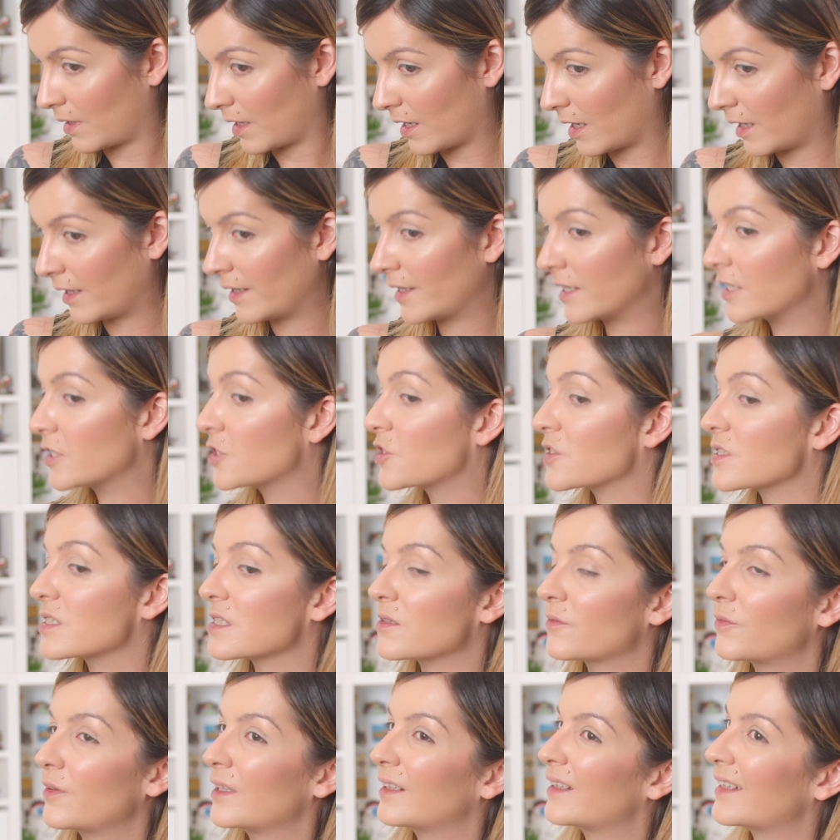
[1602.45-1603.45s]
I
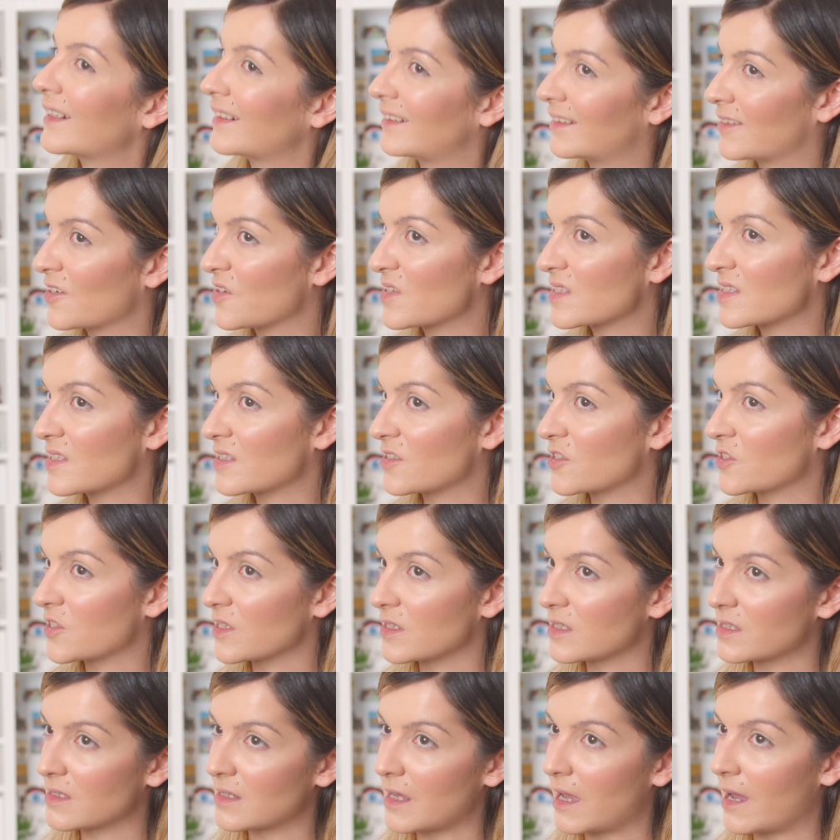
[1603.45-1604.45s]
just feel like this
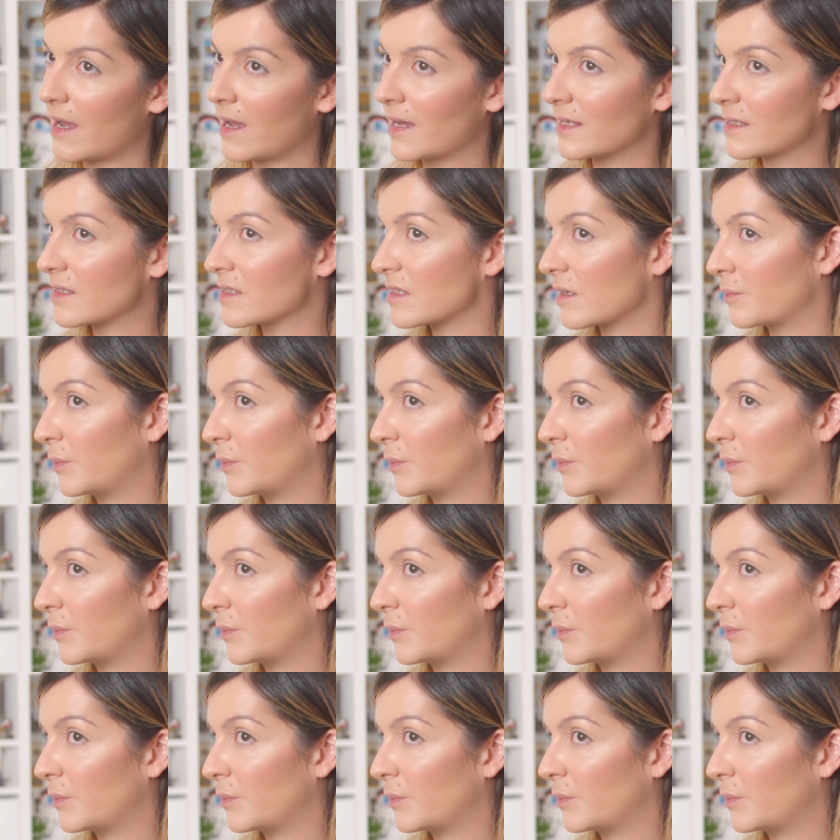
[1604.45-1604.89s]
just adds,